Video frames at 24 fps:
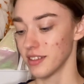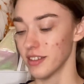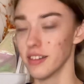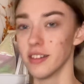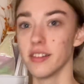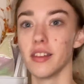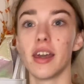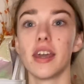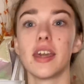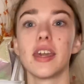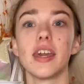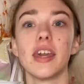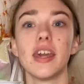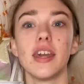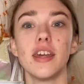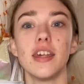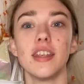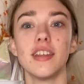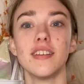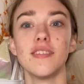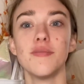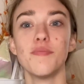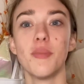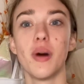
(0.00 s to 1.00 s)
like,
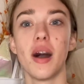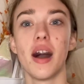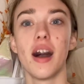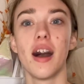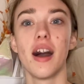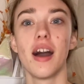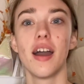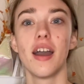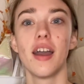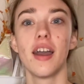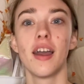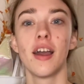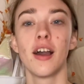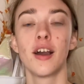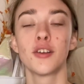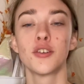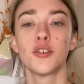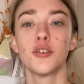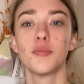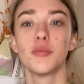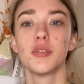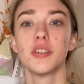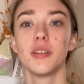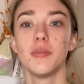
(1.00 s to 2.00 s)
in my
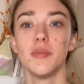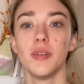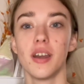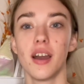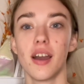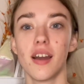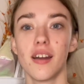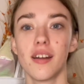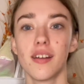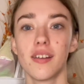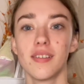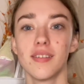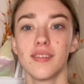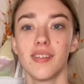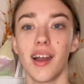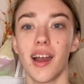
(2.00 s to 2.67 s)
October TBR,